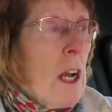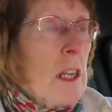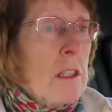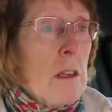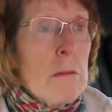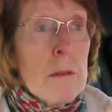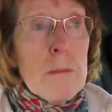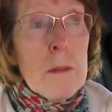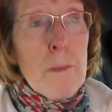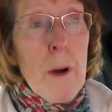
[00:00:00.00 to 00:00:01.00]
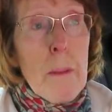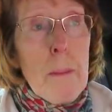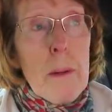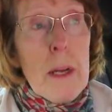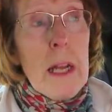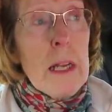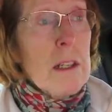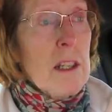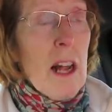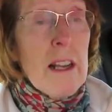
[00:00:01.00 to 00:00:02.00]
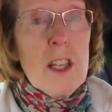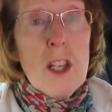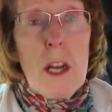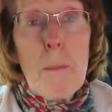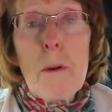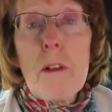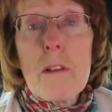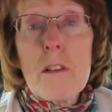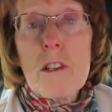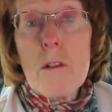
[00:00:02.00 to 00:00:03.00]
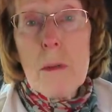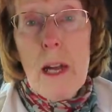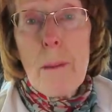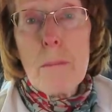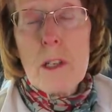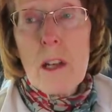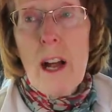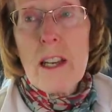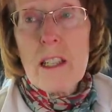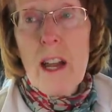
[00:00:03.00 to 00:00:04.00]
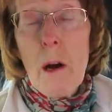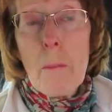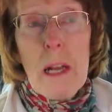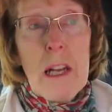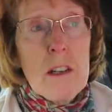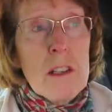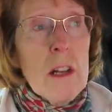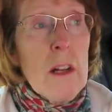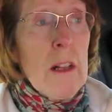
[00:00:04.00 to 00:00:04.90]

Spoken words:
is probably slightly cheaper than some campsites now, because,